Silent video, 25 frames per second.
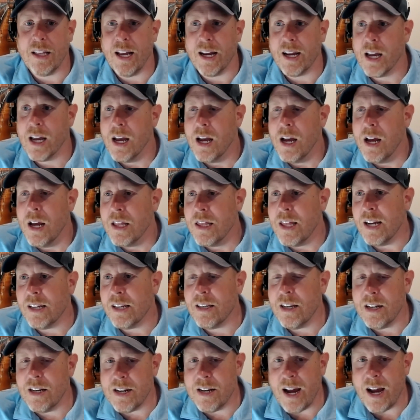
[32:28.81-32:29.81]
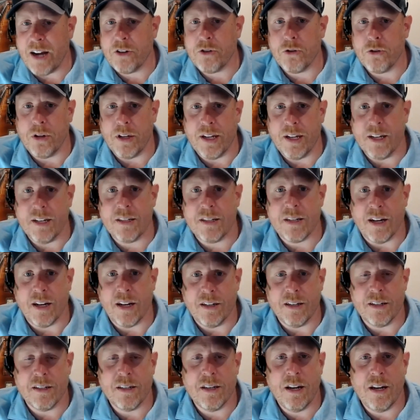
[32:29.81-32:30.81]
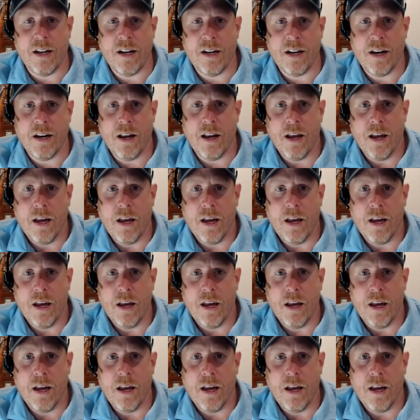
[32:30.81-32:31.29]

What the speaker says: Like, that's a natural instinct, isn't it?